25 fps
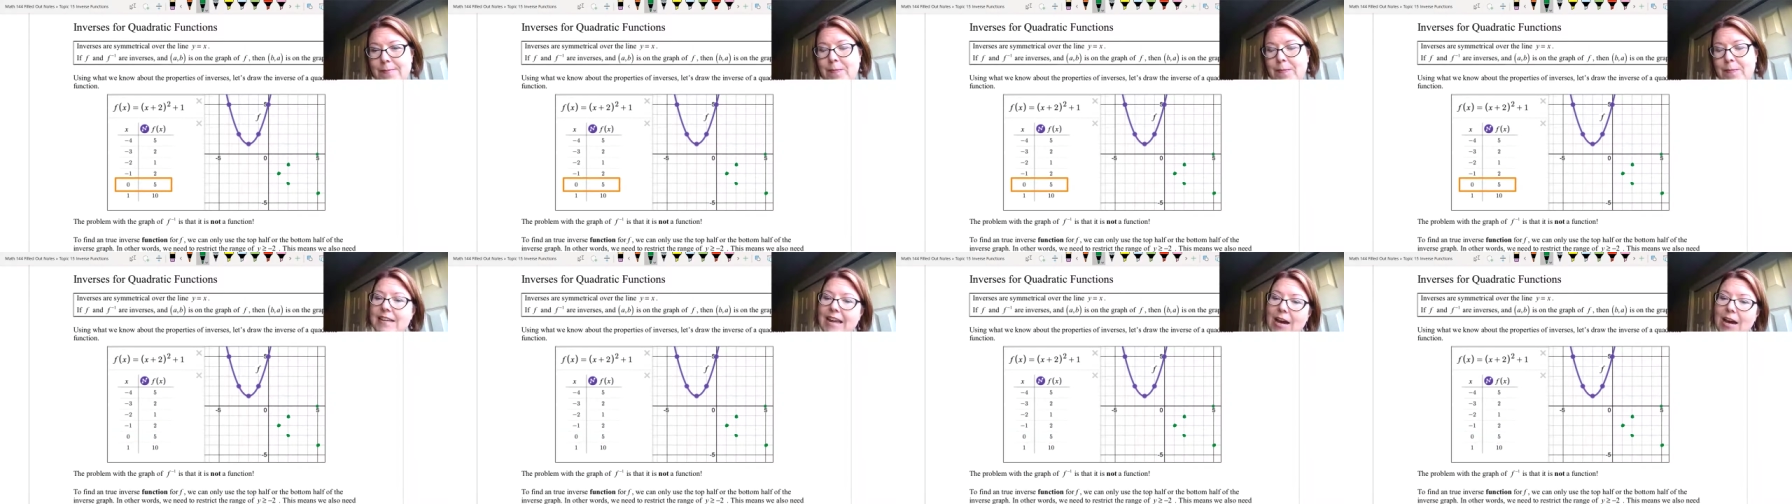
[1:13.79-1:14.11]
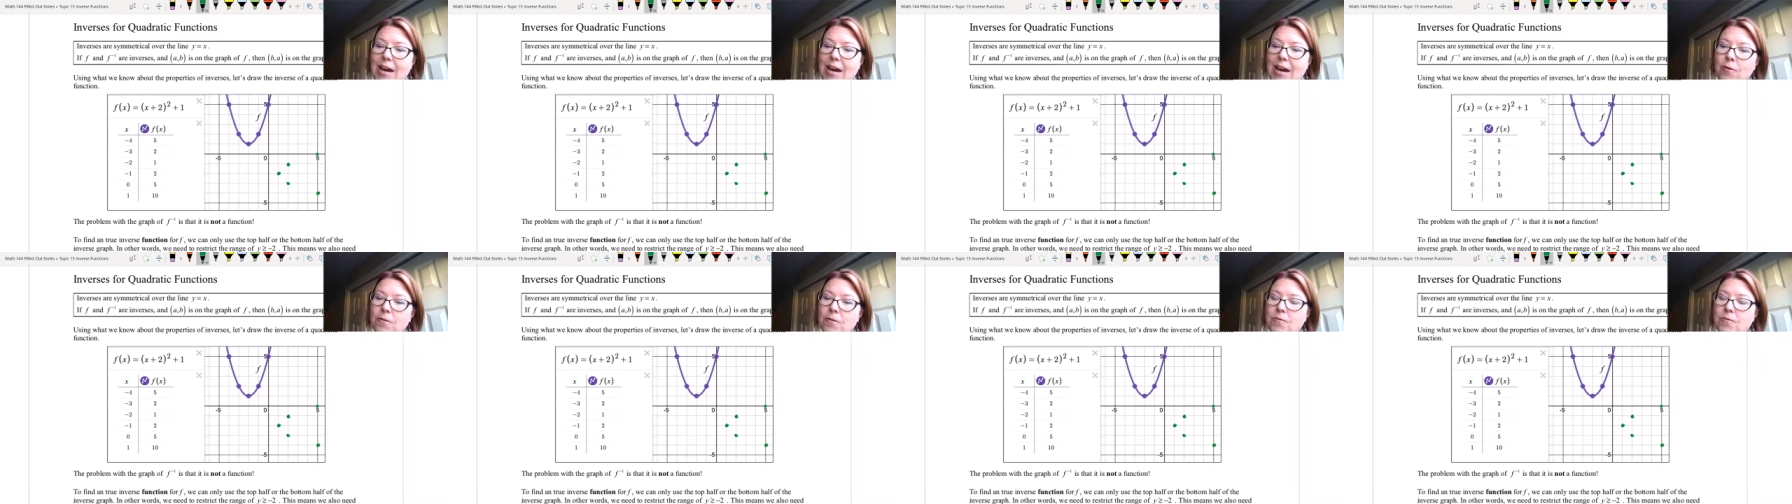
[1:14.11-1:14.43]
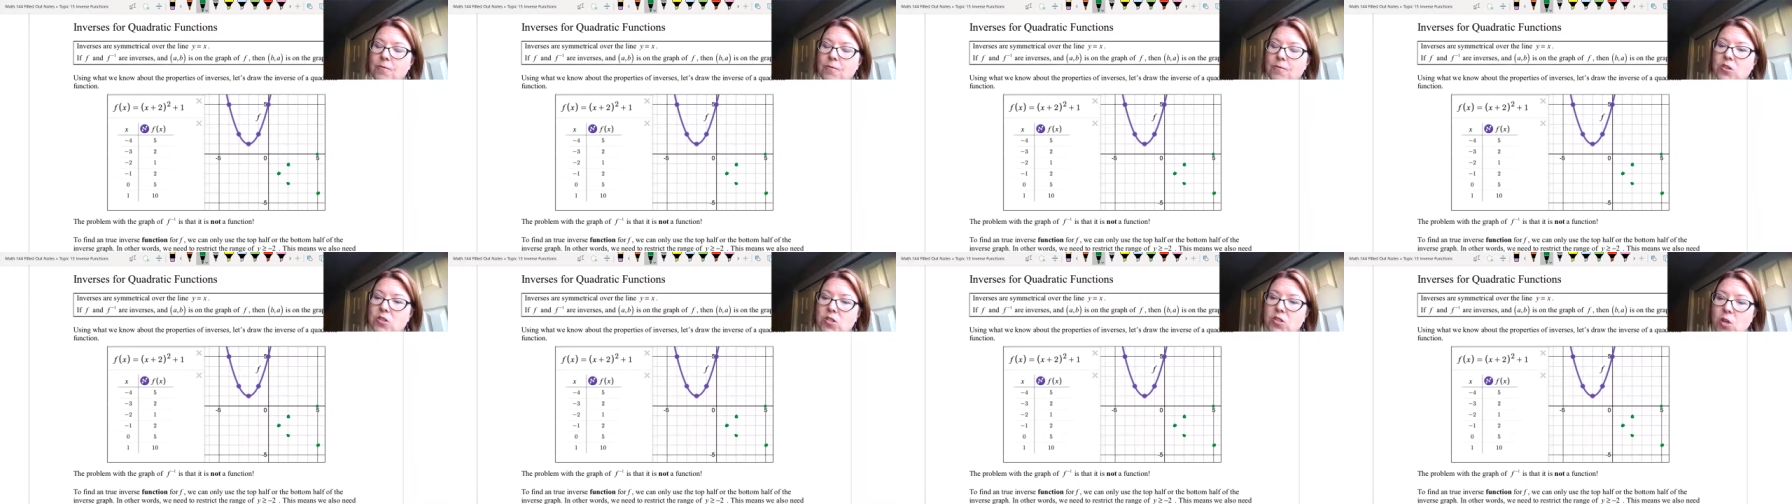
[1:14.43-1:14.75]
Now, the
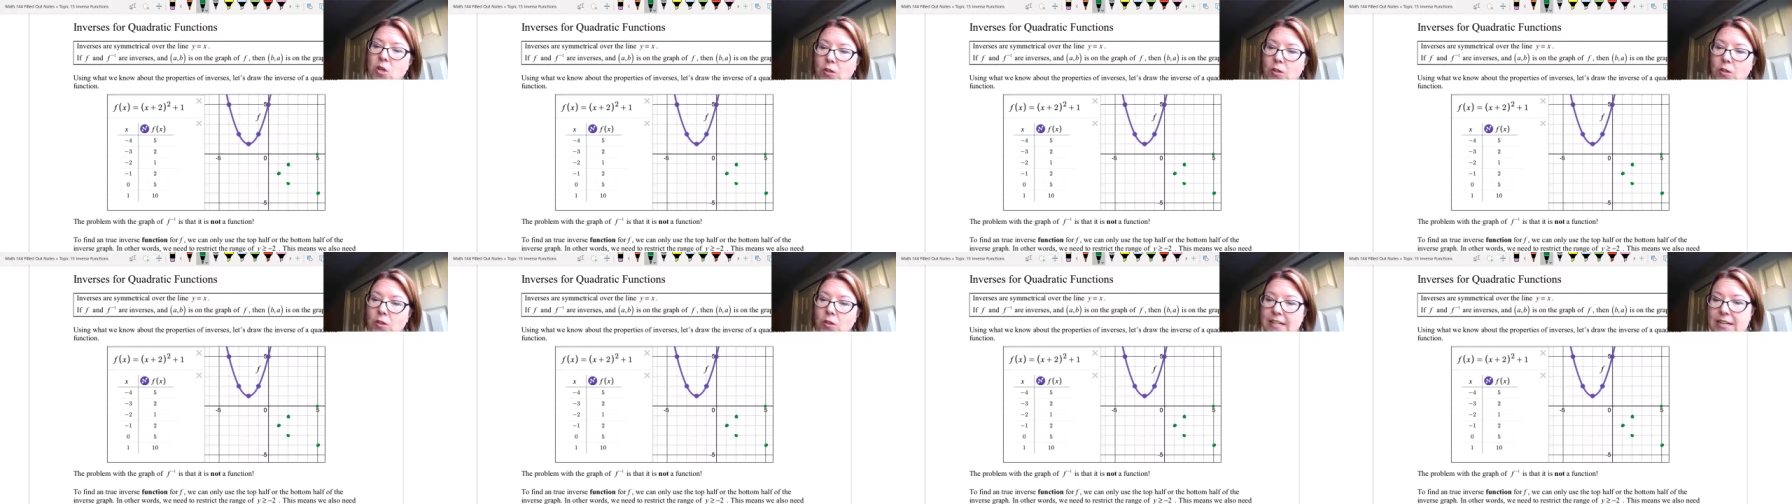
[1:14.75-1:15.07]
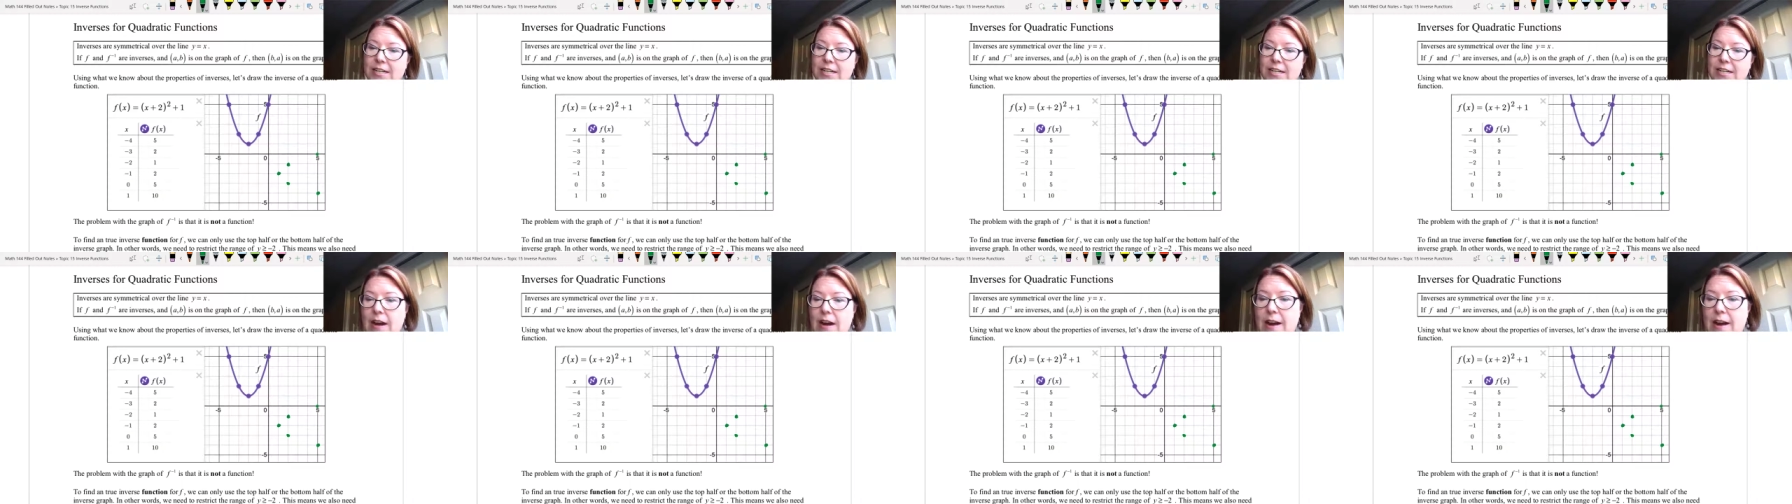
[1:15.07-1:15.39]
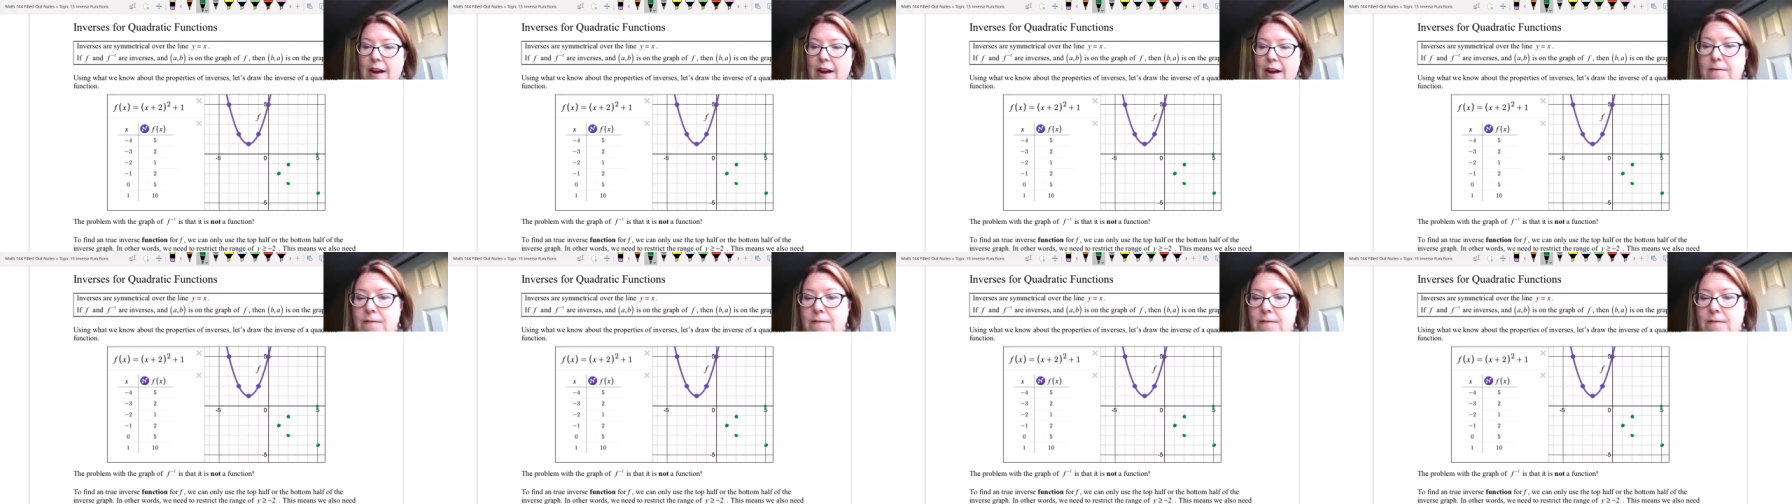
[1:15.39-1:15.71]
resulting
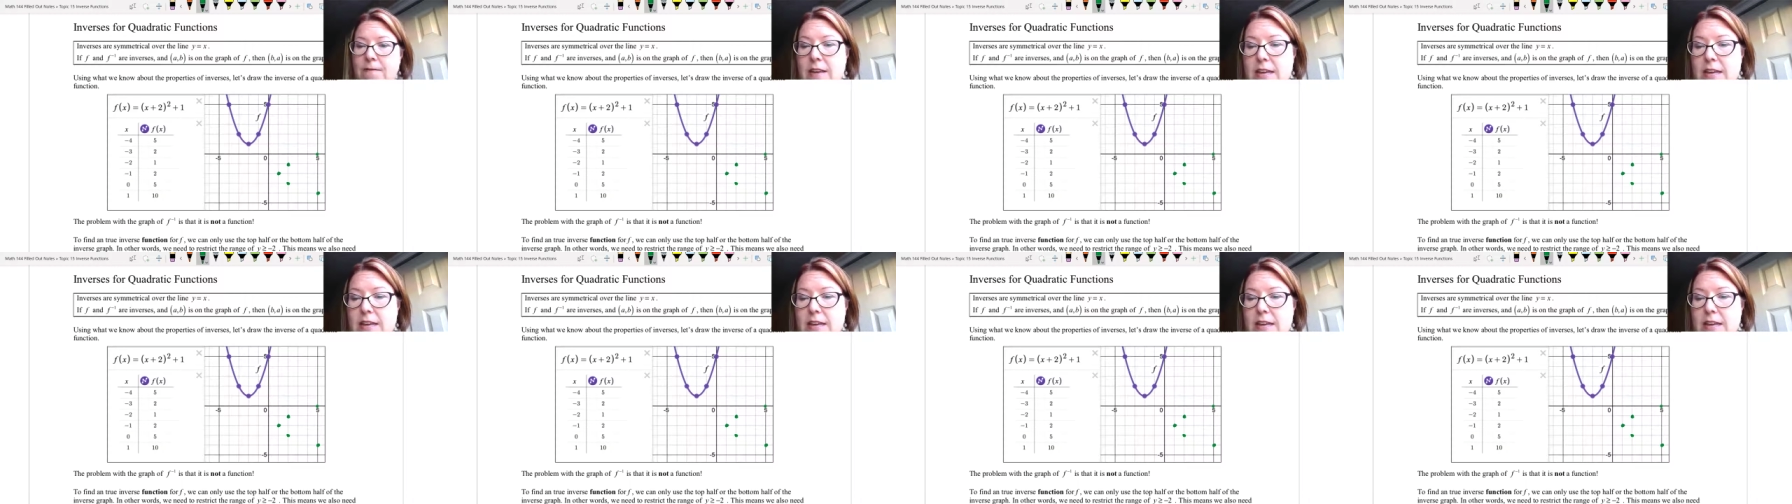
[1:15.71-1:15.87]
graph